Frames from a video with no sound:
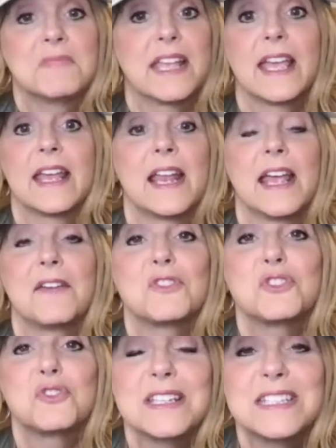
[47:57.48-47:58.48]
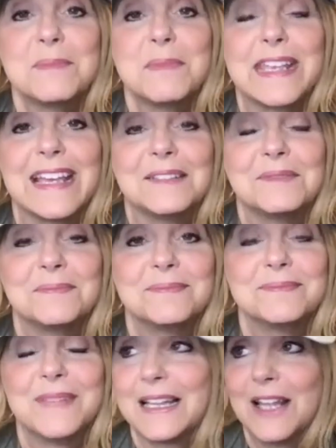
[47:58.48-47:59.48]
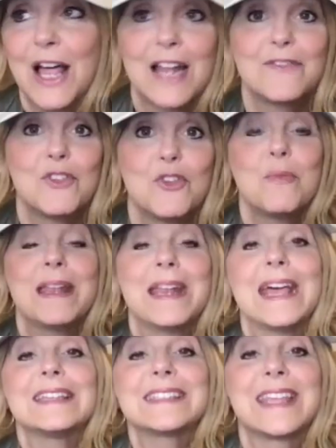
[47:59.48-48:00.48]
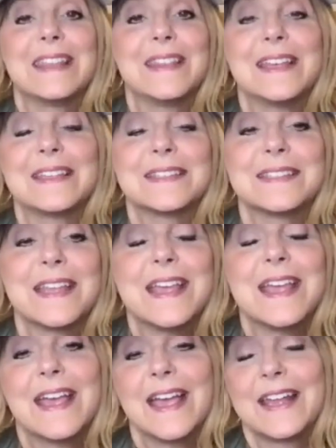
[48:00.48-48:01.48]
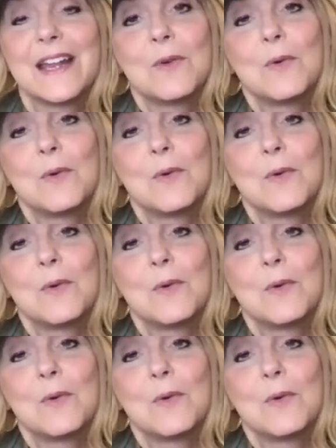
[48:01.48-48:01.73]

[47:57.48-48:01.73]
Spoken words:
Can I ever trust him again? A lot of you have been asking this, and I